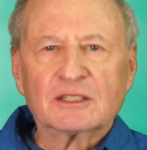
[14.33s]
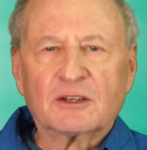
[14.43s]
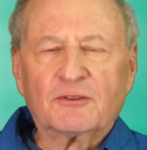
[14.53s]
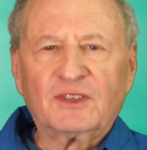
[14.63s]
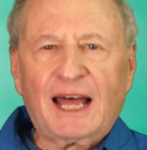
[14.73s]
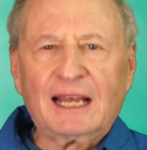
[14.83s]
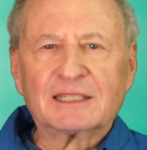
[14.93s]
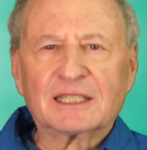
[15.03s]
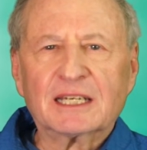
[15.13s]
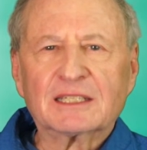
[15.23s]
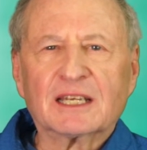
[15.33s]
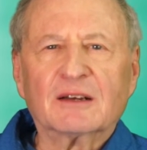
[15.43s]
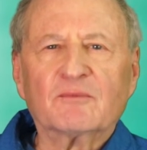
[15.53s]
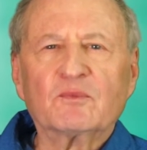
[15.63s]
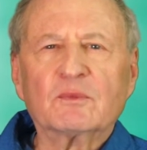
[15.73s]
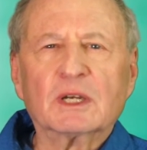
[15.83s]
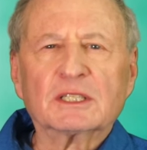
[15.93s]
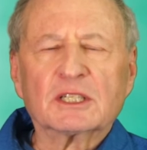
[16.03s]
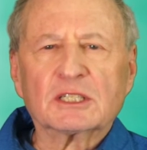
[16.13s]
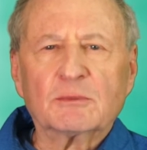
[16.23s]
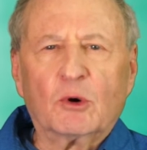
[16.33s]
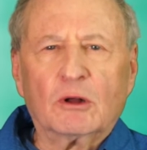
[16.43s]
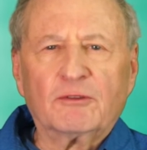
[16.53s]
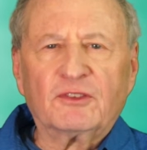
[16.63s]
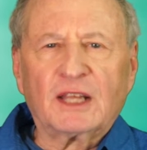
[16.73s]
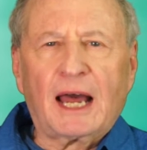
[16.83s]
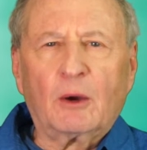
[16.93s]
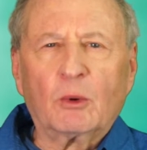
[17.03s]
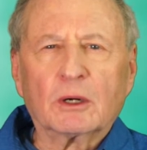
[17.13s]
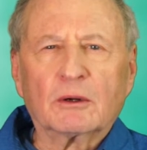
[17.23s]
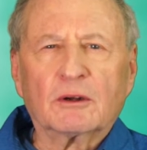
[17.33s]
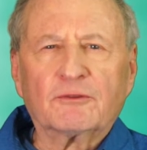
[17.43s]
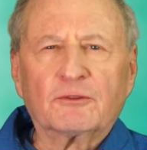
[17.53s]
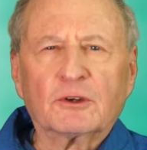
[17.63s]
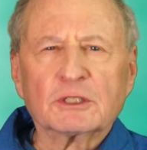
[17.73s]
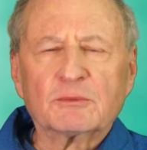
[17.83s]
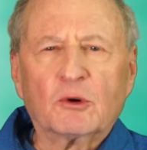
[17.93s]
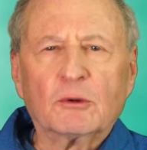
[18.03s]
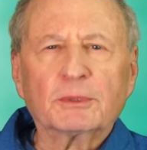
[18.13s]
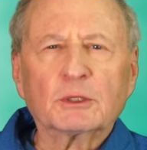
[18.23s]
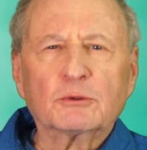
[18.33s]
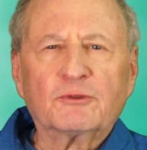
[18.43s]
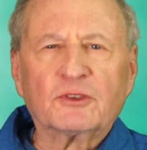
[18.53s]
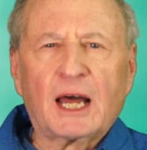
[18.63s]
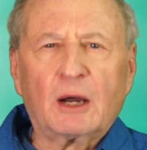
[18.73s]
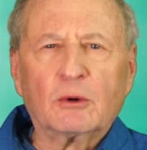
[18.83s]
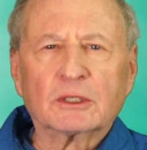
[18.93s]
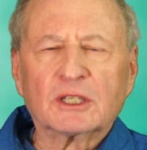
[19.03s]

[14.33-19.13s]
So flax is it's a small flower, a small blue flower.